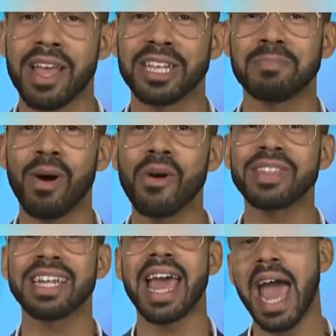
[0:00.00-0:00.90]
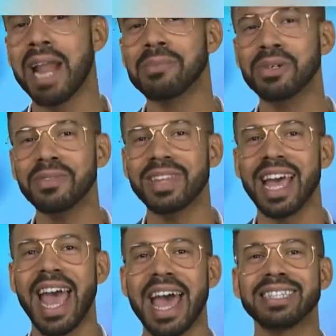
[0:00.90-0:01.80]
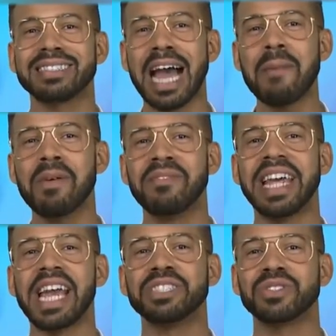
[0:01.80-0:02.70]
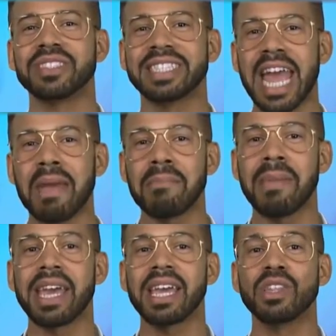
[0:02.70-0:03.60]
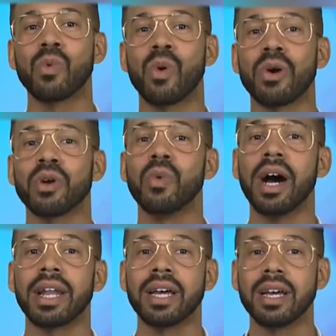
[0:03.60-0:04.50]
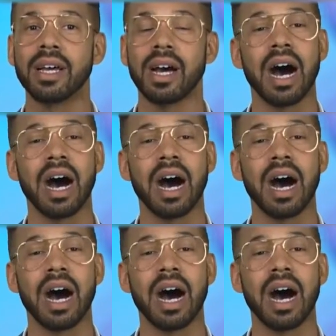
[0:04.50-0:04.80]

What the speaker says: is both an animal and a type of dangerous game, making the word a what?